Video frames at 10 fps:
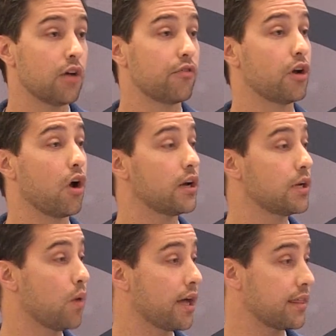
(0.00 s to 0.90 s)
for not
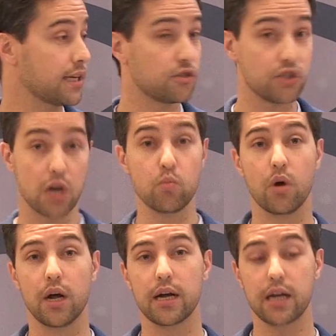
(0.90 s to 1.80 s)
only why things don't
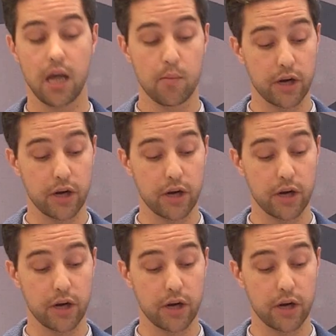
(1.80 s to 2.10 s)
work,